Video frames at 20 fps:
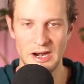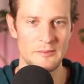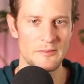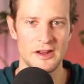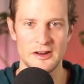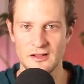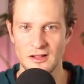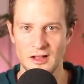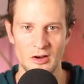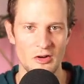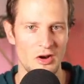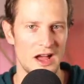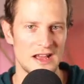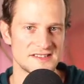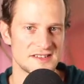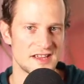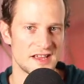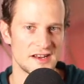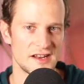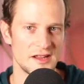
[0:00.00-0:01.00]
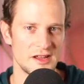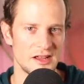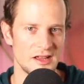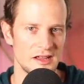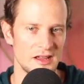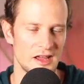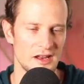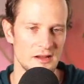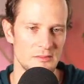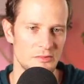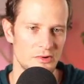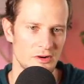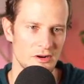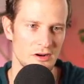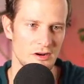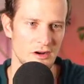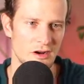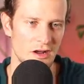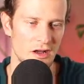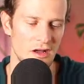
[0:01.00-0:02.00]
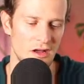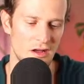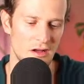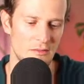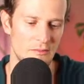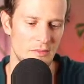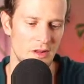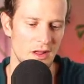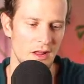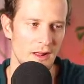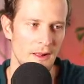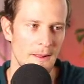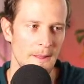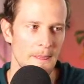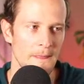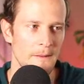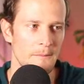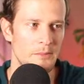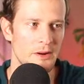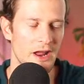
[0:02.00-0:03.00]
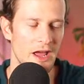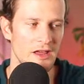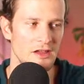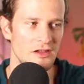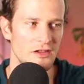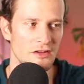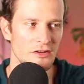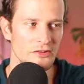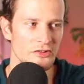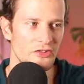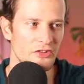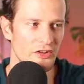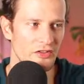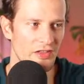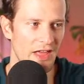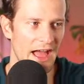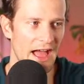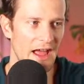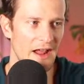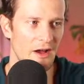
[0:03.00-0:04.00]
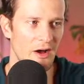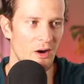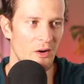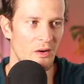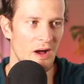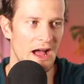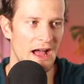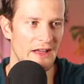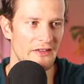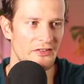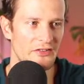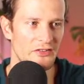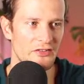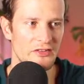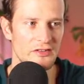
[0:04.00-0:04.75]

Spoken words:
Metal OS anymore. But I used that OS